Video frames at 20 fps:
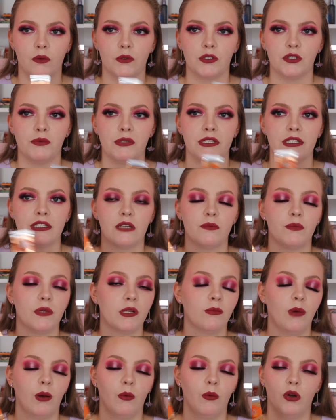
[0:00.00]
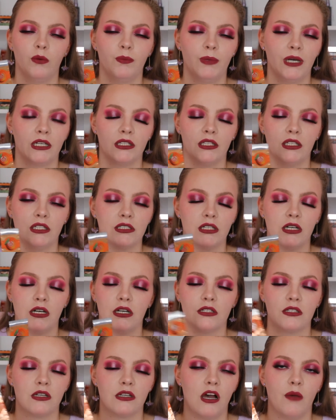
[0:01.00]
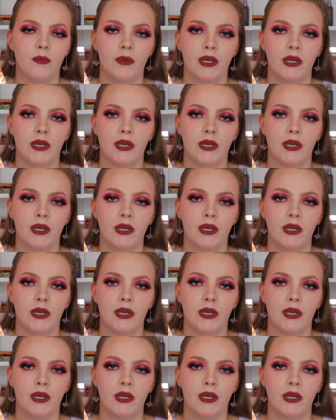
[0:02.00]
which means it had been in my work bag the entire time